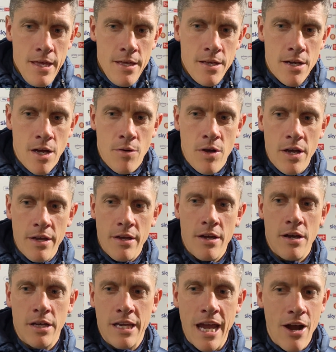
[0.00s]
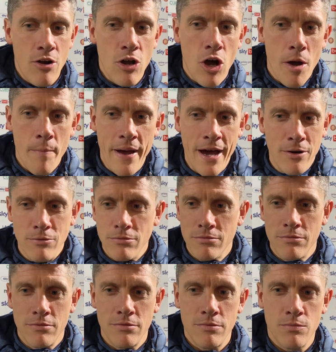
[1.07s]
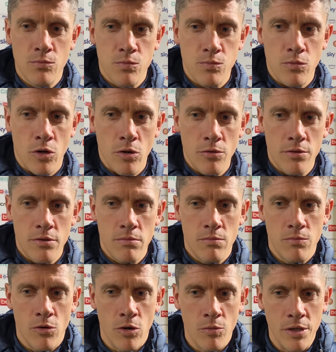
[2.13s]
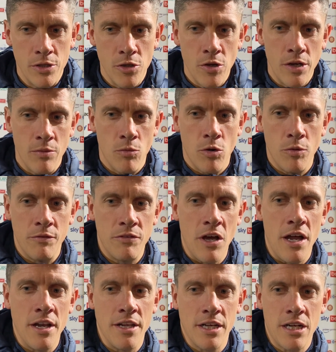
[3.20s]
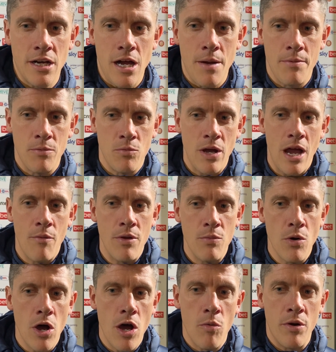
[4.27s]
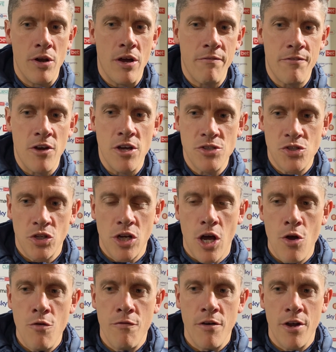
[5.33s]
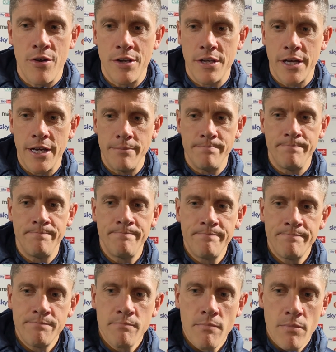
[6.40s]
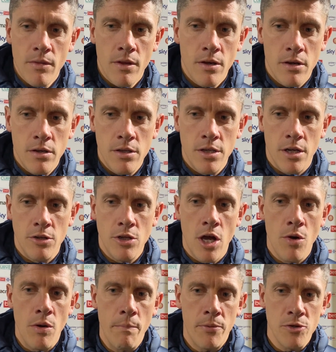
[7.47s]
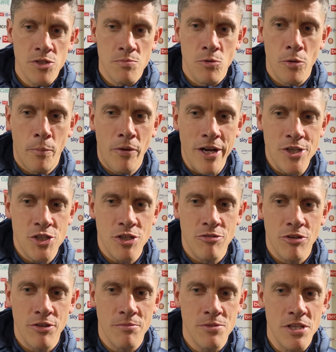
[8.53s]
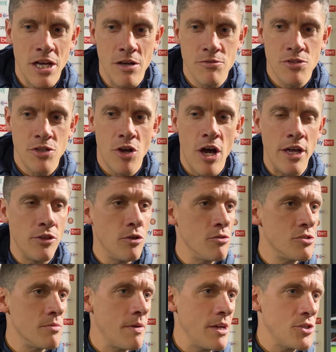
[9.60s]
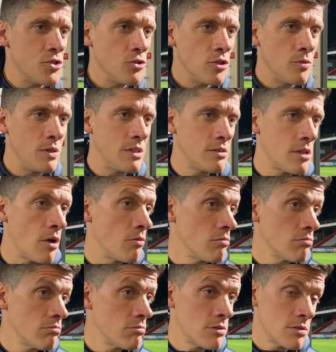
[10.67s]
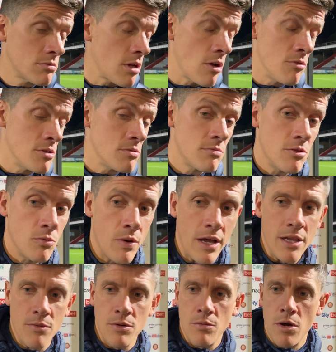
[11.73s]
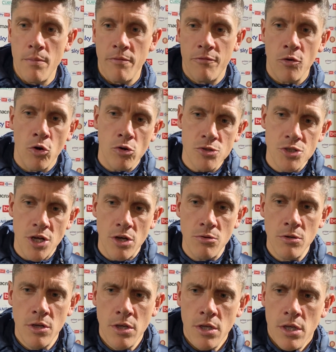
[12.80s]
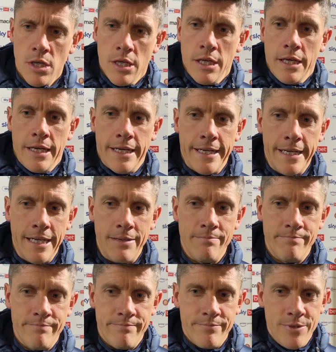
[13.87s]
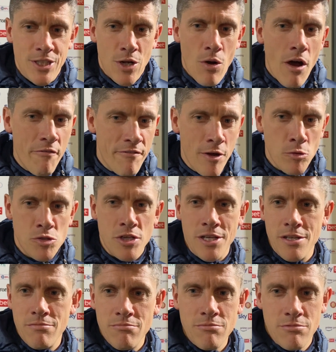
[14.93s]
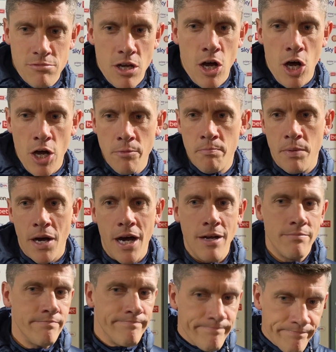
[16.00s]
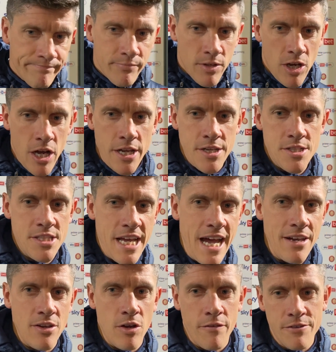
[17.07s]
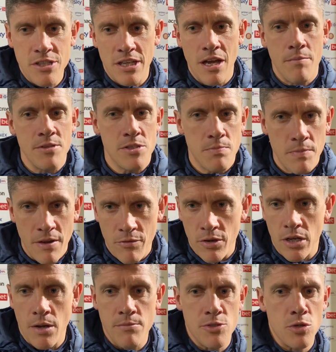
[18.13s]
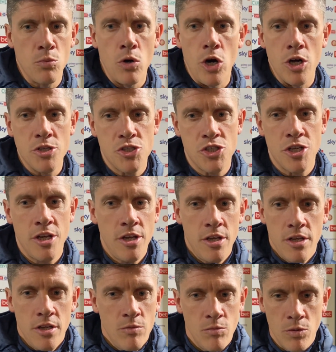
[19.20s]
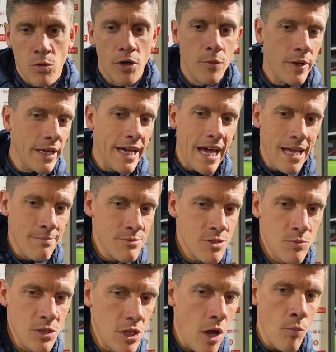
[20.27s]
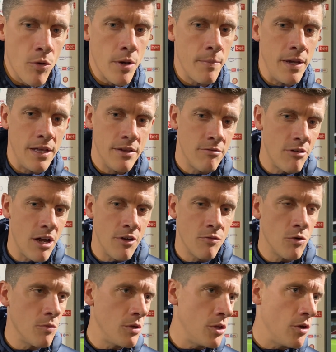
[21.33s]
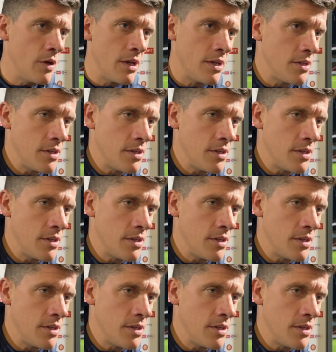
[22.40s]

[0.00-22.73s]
You know, I care a lot about what we're doing and what we've done at the club and where we were when I first took over. And, you know, no one puts more pressure on themselves than I do to make sure that we don't go the way that we were before. So, you know, I felt it hard, but I understand that obviously everyone coming to watch, we want to win games and we don't want to be in the run of what we're doing.